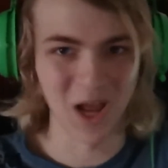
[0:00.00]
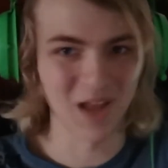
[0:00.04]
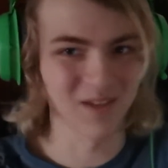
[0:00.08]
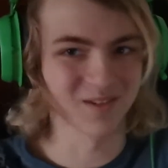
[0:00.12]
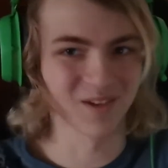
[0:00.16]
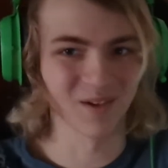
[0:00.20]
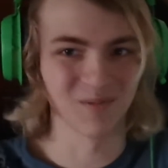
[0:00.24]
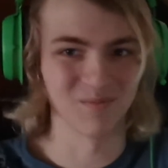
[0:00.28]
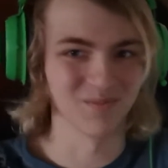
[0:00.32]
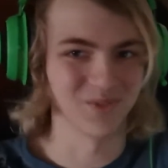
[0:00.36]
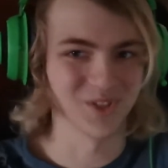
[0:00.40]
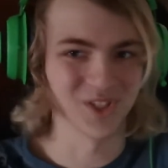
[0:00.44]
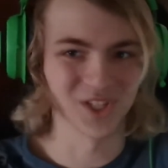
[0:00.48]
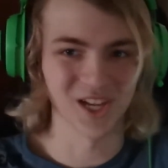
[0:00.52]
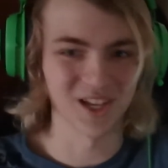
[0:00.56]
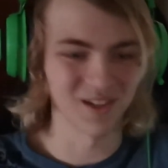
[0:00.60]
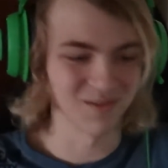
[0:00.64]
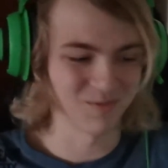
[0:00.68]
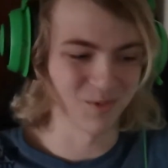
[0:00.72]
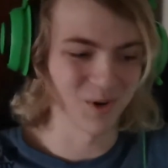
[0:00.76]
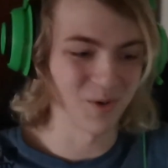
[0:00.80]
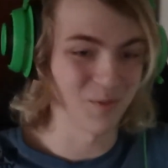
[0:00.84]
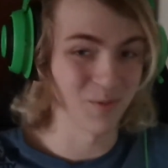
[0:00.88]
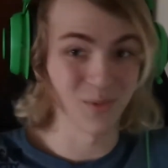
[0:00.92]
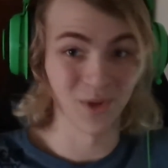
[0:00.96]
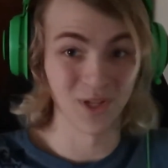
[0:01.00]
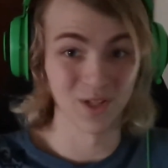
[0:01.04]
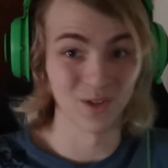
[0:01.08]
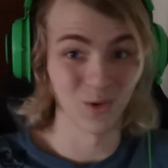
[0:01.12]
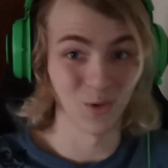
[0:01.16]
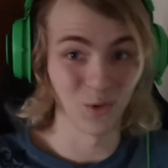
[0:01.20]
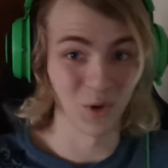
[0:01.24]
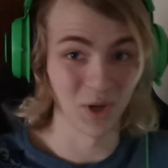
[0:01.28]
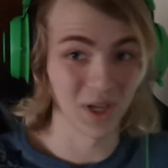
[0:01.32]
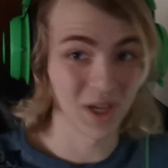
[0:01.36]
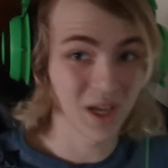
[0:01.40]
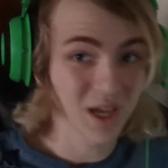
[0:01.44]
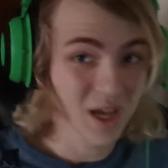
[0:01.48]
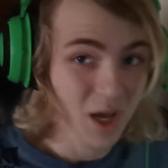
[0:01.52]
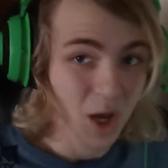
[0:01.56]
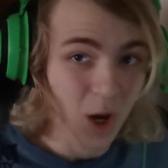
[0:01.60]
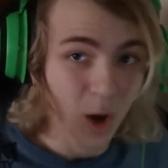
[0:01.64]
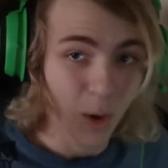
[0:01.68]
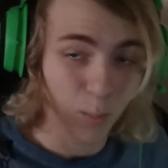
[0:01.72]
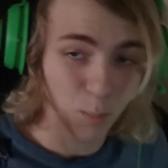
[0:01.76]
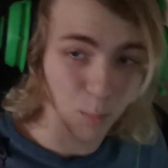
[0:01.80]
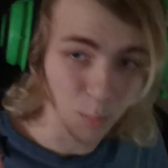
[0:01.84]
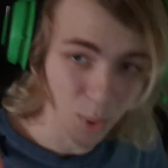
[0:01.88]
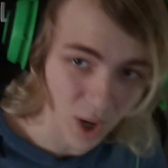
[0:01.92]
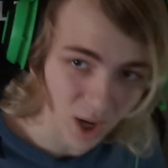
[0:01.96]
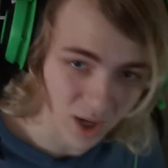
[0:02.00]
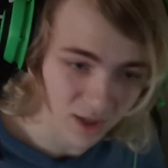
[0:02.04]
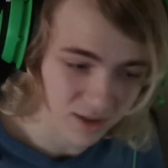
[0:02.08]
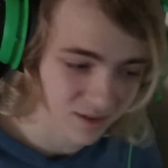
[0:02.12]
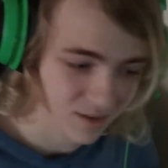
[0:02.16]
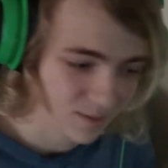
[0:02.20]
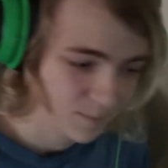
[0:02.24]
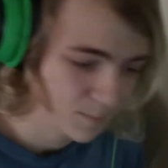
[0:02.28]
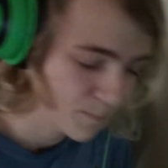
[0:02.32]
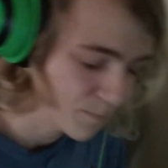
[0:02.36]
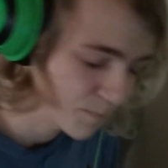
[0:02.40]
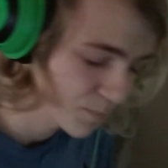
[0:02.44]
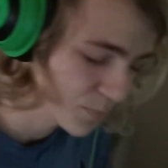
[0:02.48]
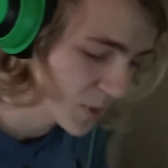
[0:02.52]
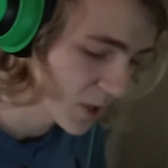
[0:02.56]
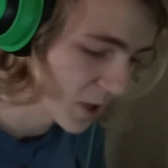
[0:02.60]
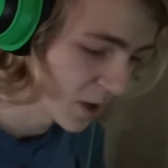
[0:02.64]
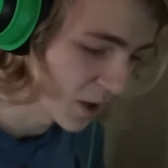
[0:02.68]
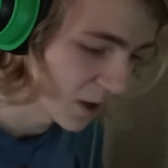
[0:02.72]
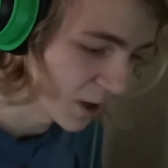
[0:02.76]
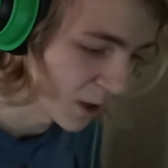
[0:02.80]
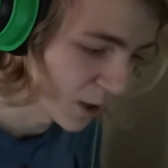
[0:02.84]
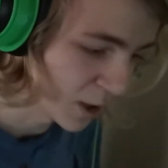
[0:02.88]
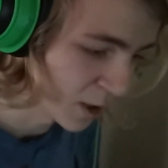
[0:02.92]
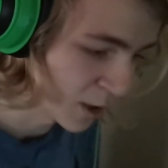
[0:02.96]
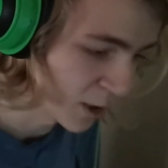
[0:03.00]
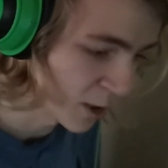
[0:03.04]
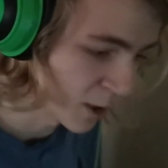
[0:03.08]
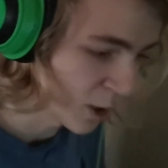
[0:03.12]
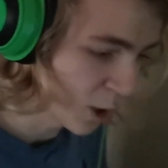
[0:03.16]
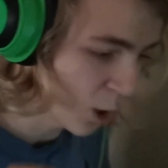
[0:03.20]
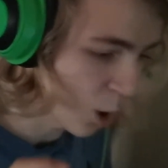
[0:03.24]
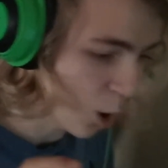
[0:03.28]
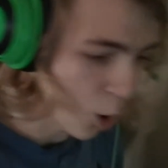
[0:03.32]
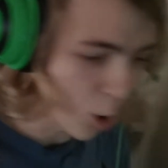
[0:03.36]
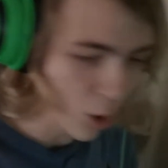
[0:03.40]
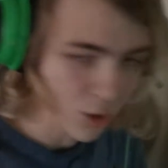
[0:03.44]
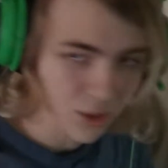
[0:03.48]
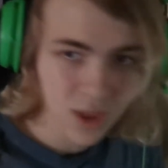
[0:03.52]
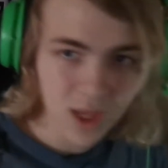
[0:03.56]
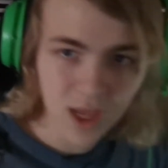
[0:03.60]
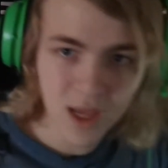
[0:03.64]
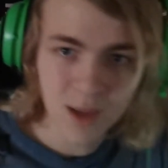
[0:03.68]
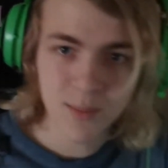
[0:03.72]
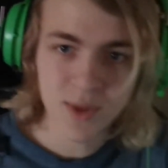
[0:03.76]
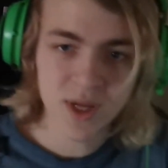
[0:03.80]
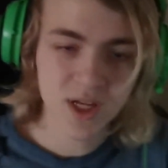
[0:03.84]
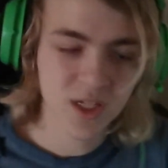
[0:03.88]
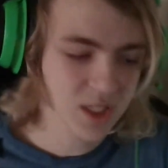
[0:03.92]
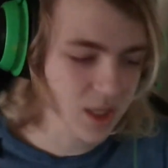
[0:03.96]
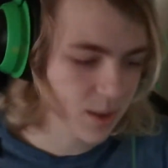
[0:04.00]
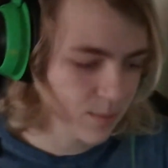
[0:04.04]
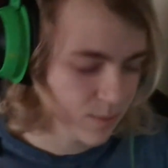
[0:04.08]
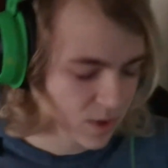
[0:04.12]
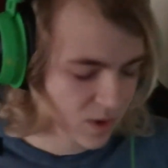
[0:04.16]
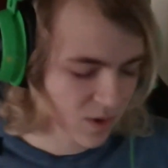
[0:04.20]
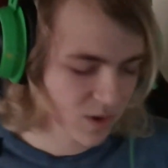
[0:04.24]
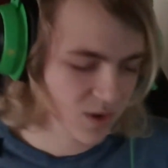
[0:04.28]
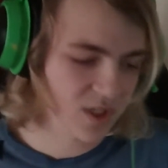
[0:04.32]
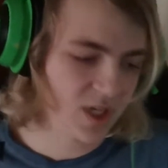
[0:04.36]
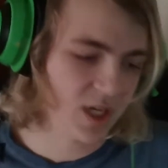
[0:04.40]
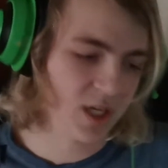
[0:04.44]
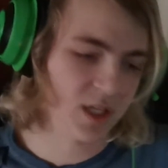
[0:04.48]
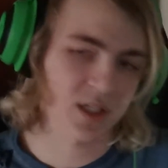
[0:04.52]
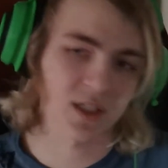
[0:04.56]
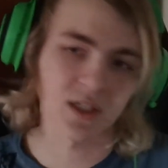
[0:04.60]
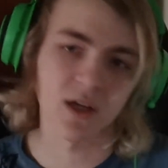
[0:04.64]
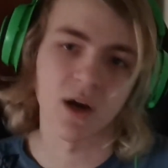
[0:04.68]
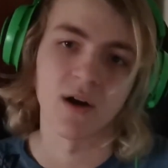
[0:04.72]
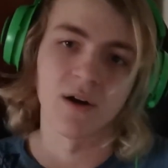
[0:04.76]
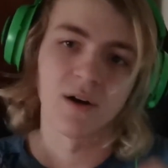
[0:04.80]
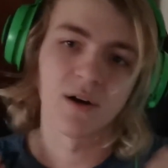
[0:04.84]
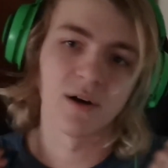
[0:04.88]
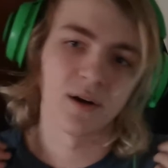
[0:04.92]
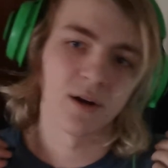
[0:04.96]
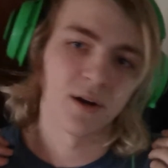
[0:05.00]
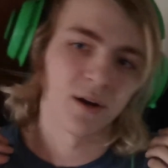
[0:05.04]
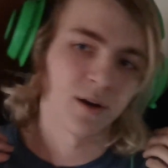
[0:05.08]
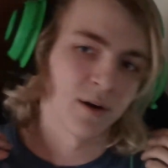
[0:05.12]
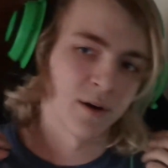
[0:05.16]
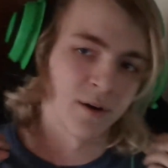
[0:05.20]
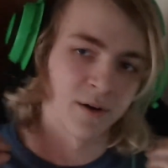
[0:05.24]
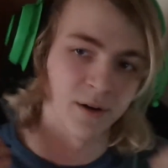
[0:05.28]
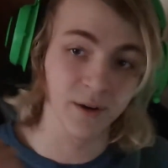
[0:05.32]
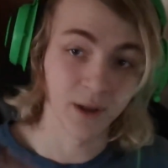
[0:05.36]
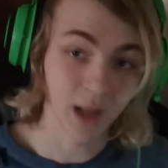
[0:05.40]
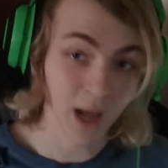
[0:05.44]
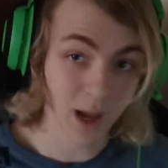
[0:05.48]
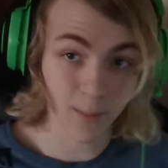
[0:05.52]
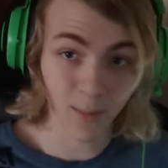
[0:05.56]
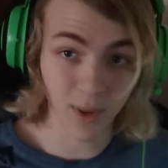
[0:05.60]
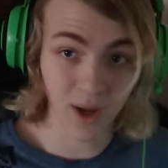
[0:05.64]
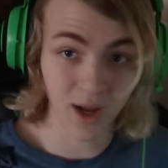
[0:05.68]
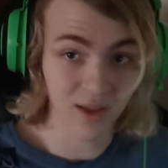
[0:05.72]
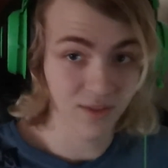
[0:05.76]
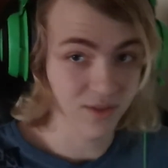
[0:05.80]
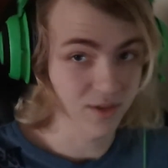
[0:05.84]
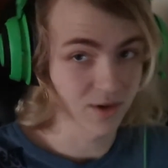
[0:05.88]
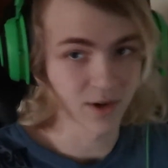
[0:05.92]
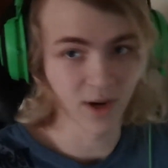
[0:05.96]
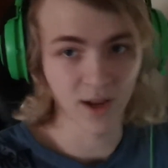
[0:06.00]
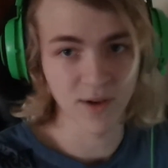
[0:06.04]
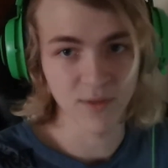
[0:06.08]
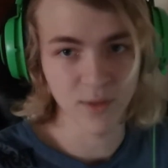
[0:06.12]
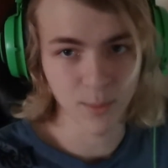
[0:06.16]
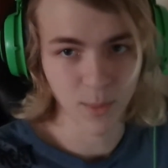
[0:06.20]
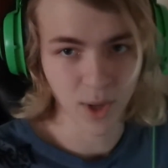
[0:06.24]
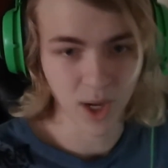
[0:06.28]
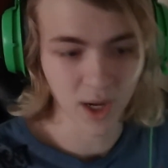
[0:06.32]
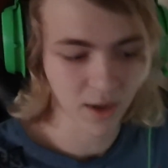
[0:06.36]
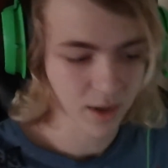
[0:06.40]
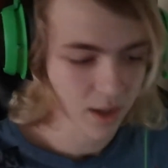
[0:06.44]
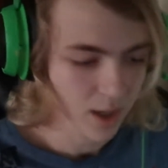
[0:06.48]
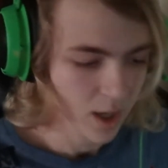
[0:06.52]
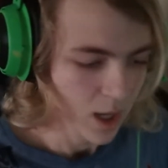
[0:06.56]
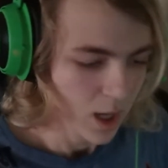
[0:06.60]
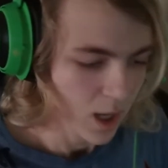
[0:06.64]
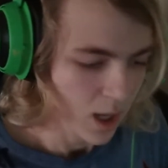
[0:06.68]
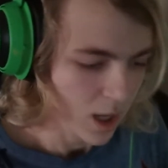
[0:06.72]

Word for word: random shit we've been doing. But uh, all the image and musics are, are not mine, they're never mine.